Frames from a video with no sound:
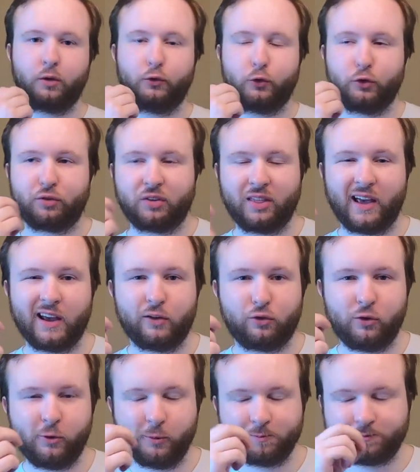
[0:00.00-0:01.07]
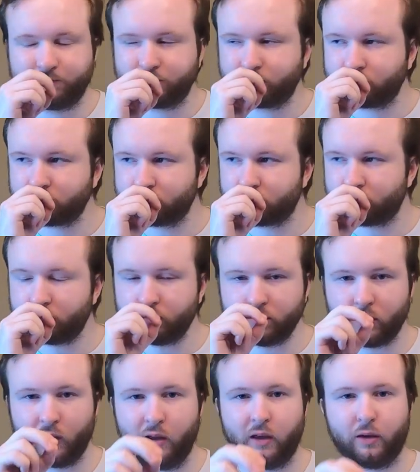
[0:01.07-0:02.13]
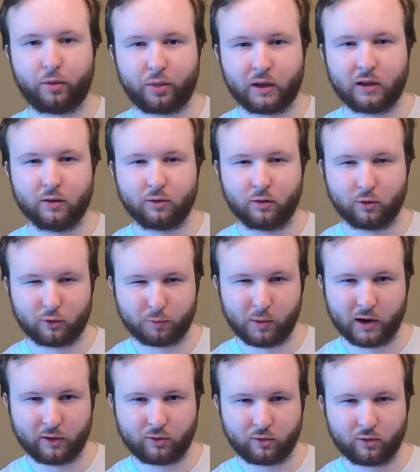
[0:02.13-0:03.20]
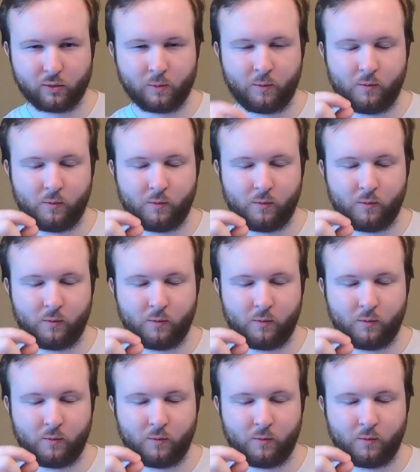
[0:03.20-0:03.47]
First thing that hits you, I think, is the spice.